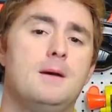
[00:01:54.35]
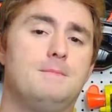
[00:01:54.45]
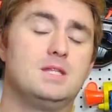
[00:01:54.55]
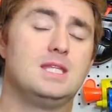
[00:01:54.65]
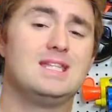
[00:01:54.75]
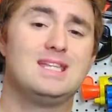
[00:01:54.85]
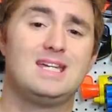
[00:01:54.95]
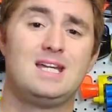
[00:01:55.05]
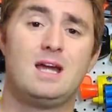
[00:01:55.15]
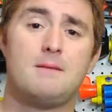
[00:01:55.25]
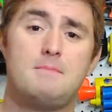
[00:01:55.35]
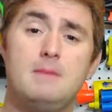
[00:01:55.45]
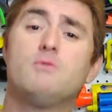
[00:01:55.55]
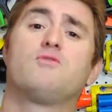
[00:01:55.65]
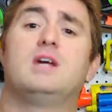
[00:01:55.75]
But
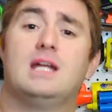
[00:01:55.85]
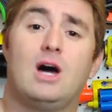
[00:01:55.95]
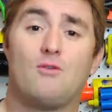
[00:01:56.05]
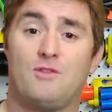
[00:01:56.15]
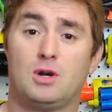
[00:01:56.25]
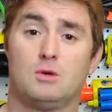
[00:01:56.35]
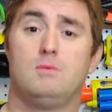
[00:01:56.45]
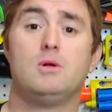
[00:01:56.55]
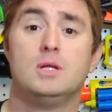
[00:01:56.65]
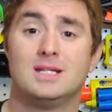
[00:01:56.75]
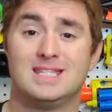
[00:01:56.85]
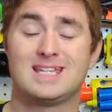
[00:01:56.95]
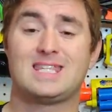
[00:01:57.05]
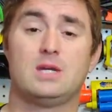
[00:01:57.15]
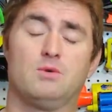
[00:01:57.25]
people forget how venerable
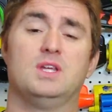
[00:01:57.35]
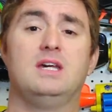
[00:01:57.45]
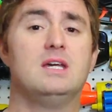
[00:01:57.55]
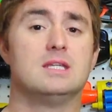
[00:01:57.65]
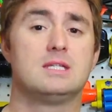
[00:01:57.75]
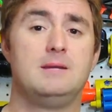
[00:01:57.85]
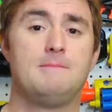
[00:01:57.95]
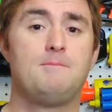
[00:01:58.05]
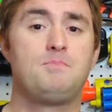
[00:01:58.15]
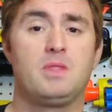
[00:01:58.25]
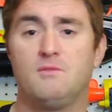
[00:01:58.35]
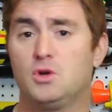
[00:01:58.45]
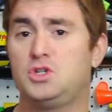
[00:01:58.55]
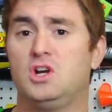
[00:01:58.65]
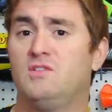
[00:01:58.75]
this thing really is.
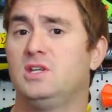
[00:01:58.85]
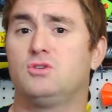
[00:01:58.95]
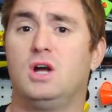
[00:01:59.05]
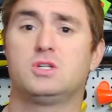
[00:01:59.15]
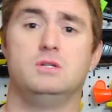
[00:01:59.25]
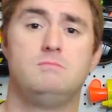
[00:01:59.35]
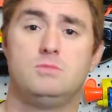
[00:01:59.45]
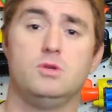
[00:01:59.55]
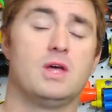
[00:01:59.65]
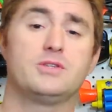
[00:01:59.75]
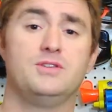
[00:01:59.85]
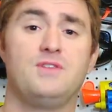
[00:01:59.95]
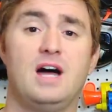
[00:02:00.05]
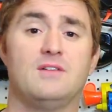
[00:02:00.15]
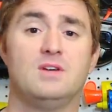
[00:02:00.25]
First year of introduction,
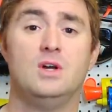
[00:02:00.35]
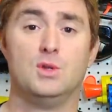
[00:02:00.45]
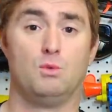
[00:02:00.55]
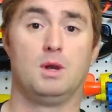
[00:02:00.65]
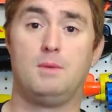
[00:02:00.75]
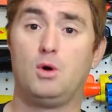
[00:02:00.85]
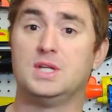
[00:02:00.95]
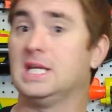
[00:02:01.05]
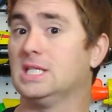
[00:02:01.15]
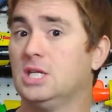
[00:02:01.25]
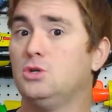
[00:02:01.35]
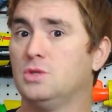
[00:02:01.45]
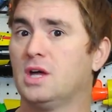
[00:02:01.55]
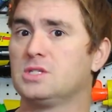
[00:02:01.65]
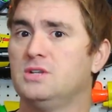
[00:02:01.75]
2005. The one I'm holding is a
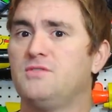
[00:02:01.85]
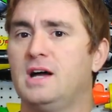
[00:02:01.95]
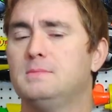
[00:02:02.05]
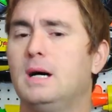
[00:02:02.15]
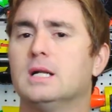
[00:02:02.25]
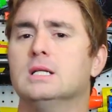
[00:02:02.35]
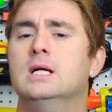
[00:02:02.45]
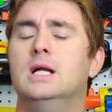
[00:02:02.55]
2005 model.